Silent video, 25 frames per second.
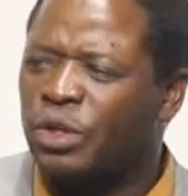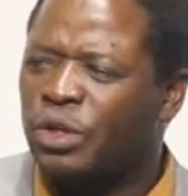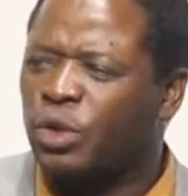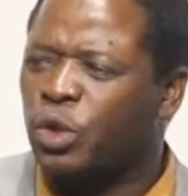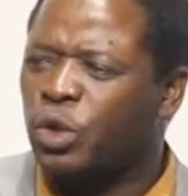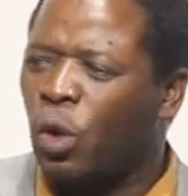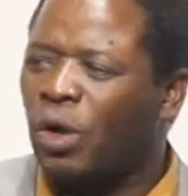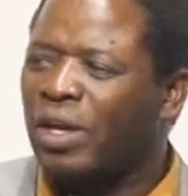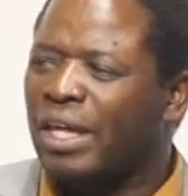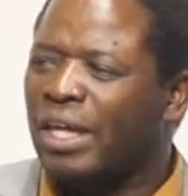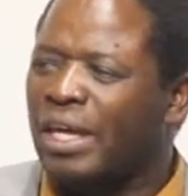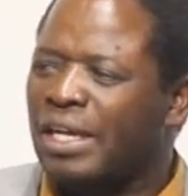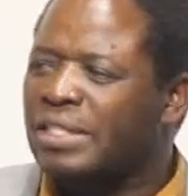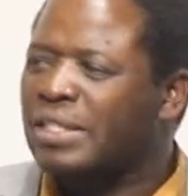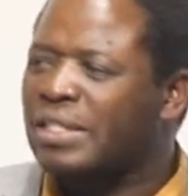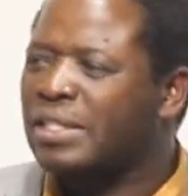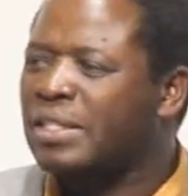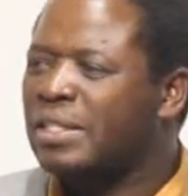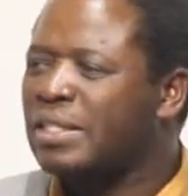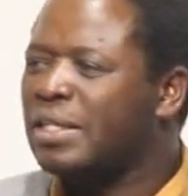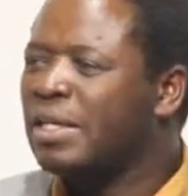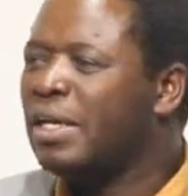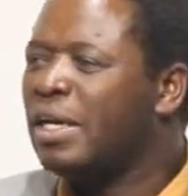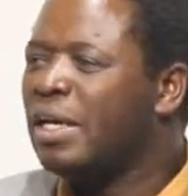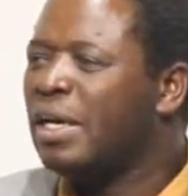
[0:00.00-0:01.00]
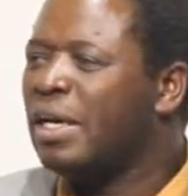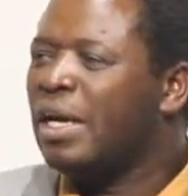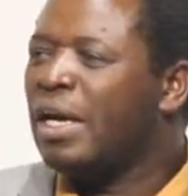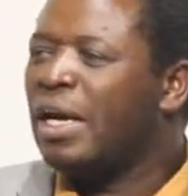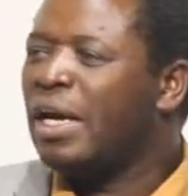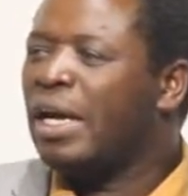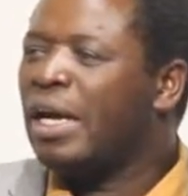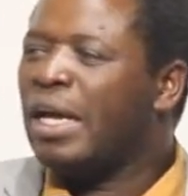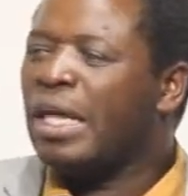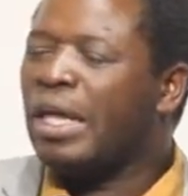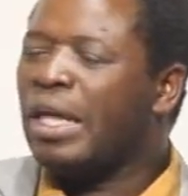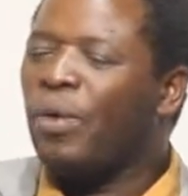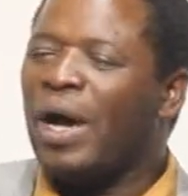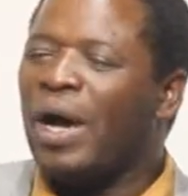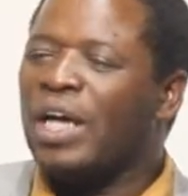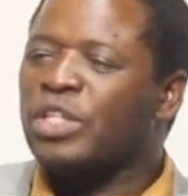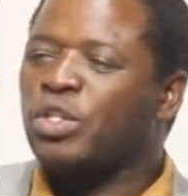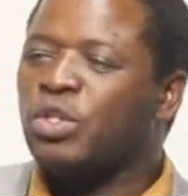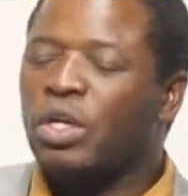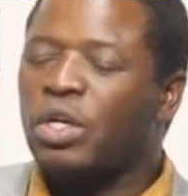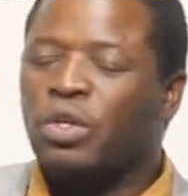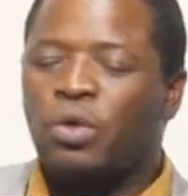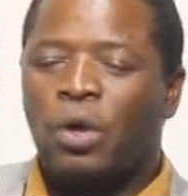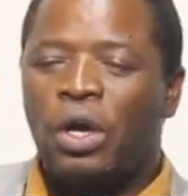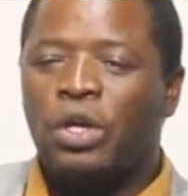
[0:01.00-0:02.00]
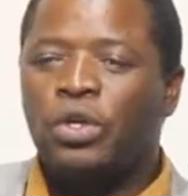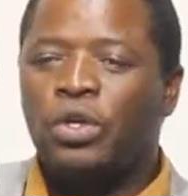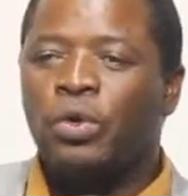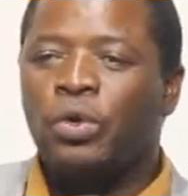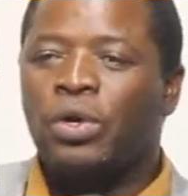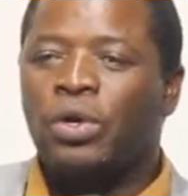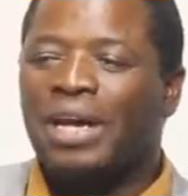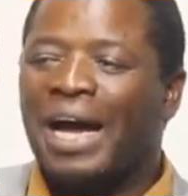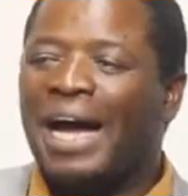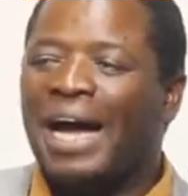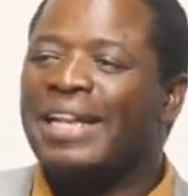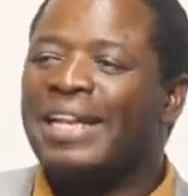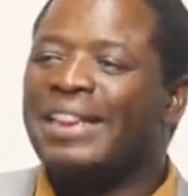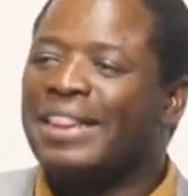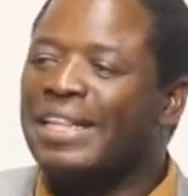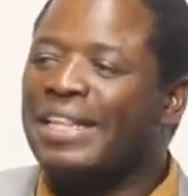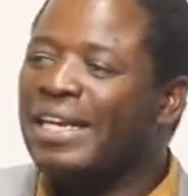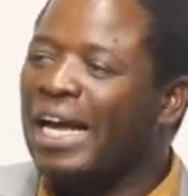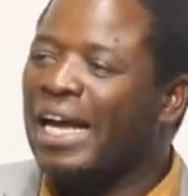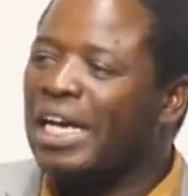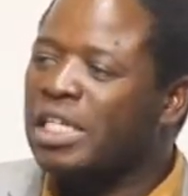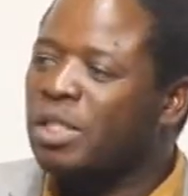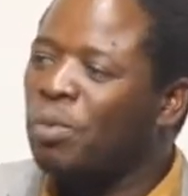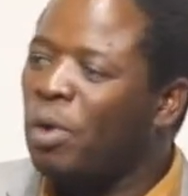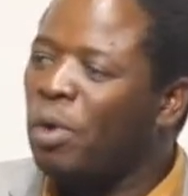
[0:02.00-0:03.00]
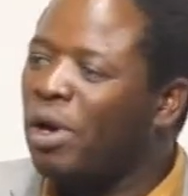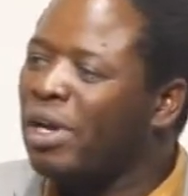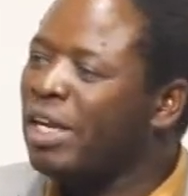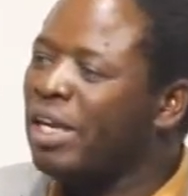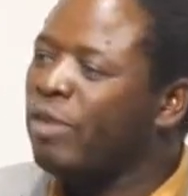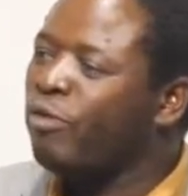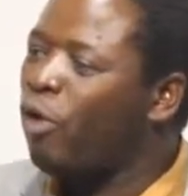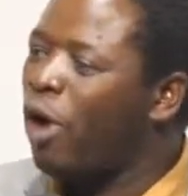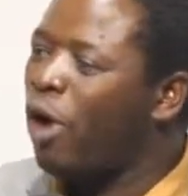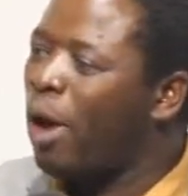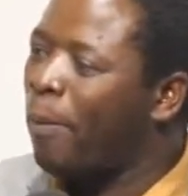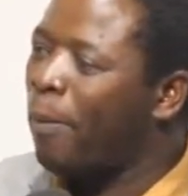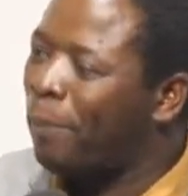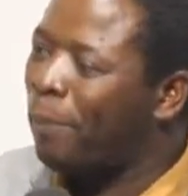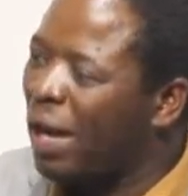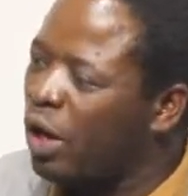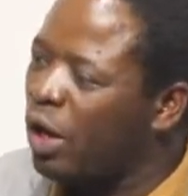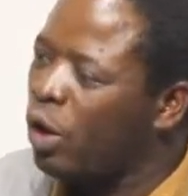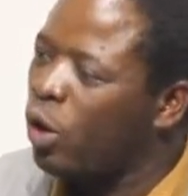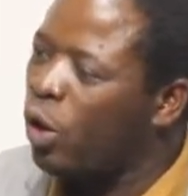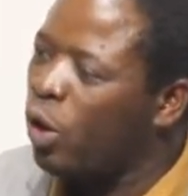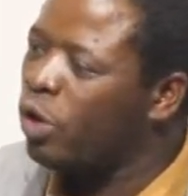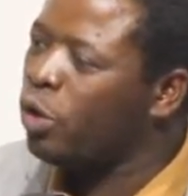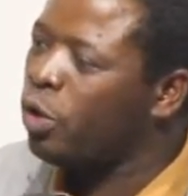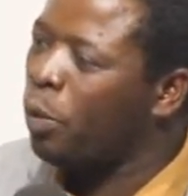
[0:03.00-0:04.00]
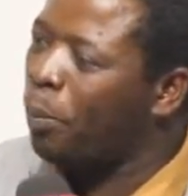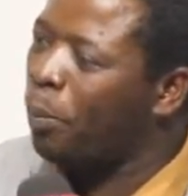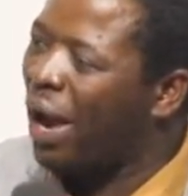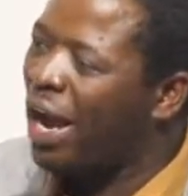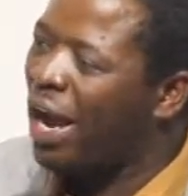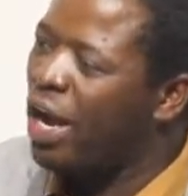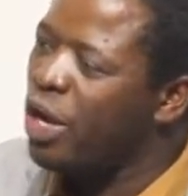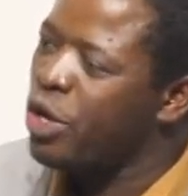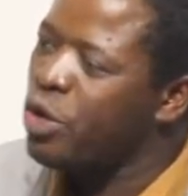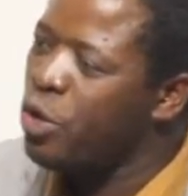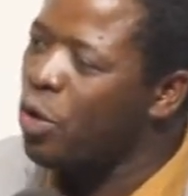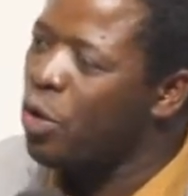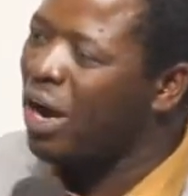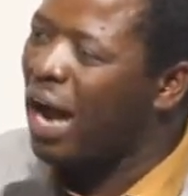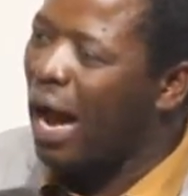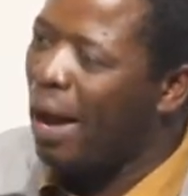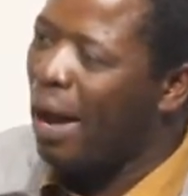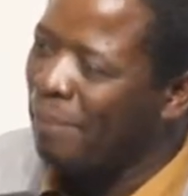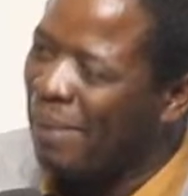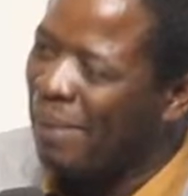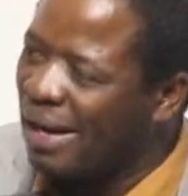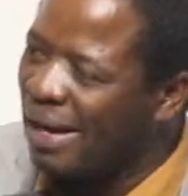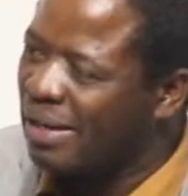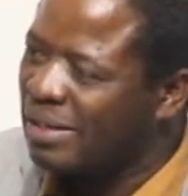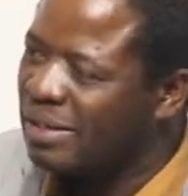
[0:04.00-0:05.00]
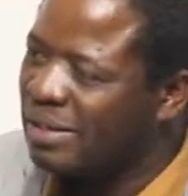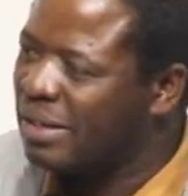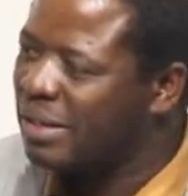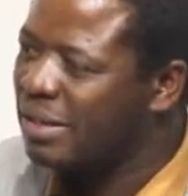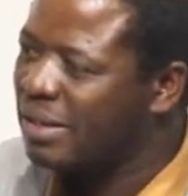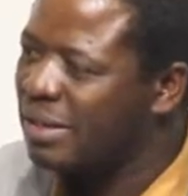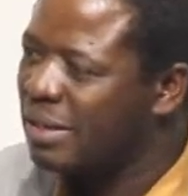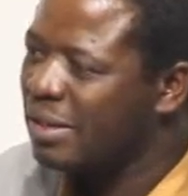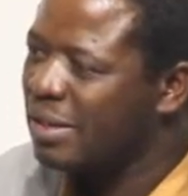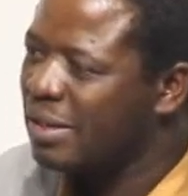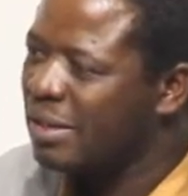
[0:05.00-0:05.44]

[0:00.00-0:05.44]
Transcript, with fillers: and donkeys, he was not going to run the next morning for a bank loan to buy new camels.